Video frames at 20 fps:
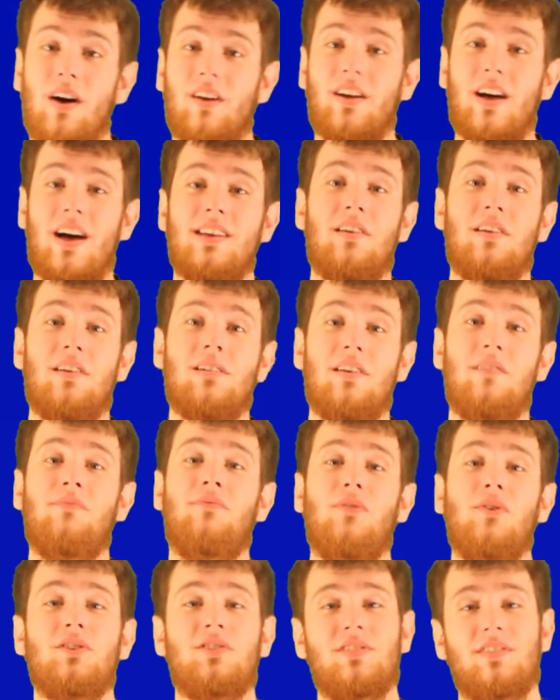Well guys,
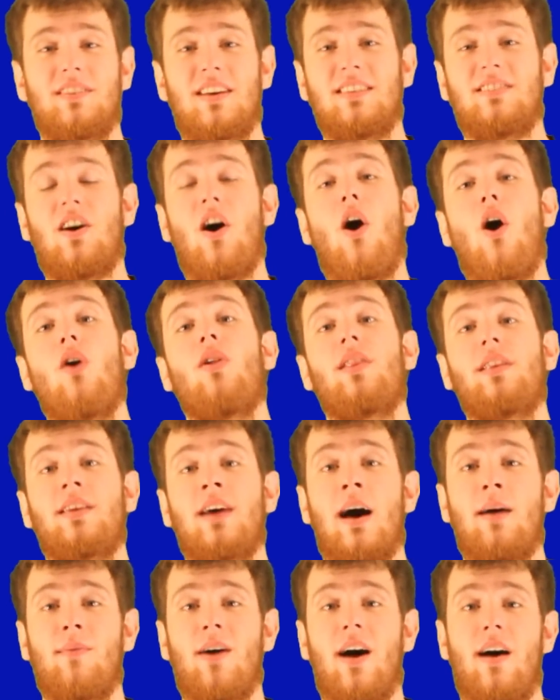unfortunately that's all the
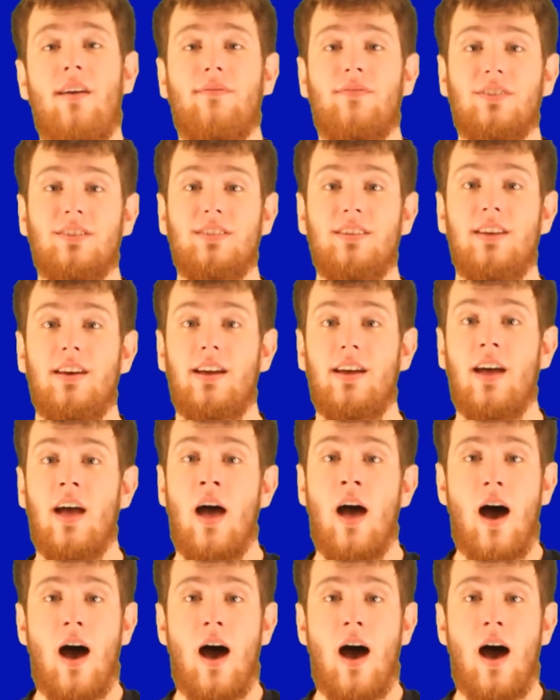time I have for today.